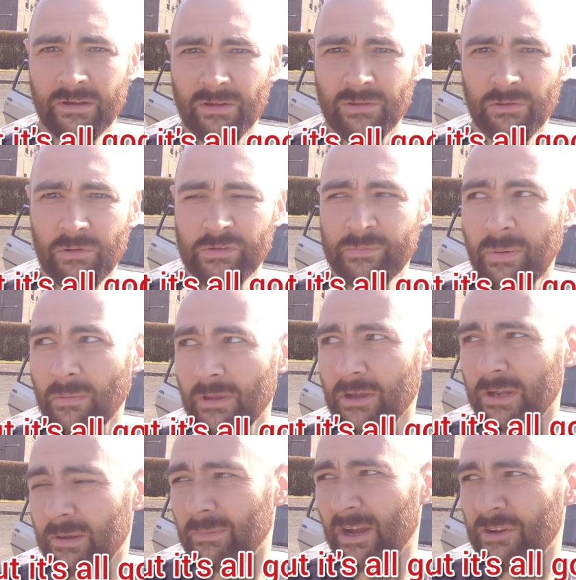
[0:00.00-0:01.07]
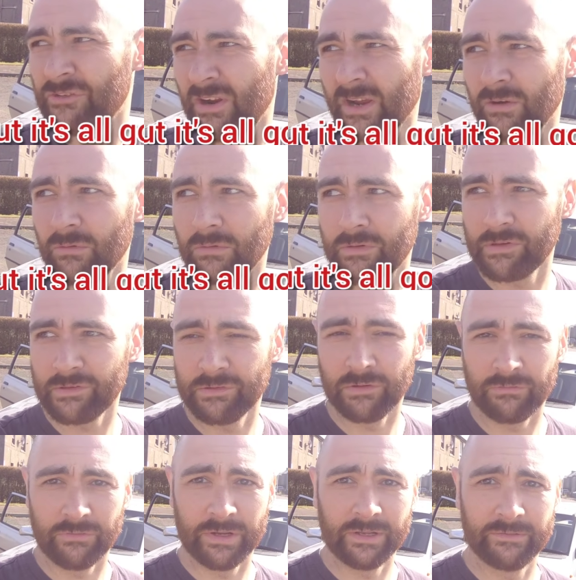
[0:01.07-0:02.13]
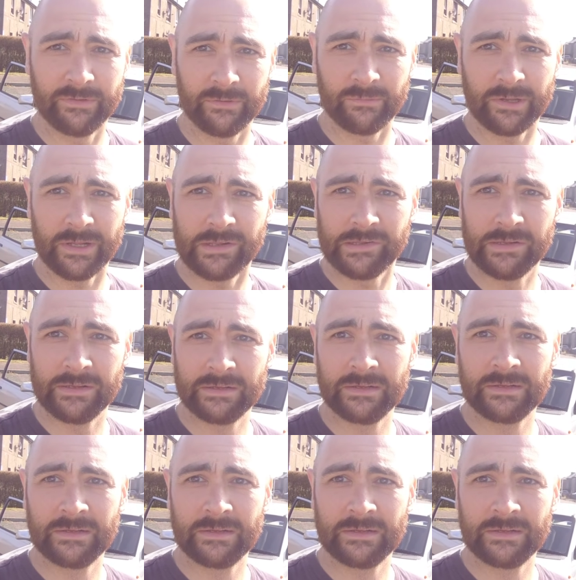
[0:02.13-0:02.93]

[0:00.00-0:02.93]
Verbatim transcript: Although it's probably going to be a trickle because it's not rained for weeks.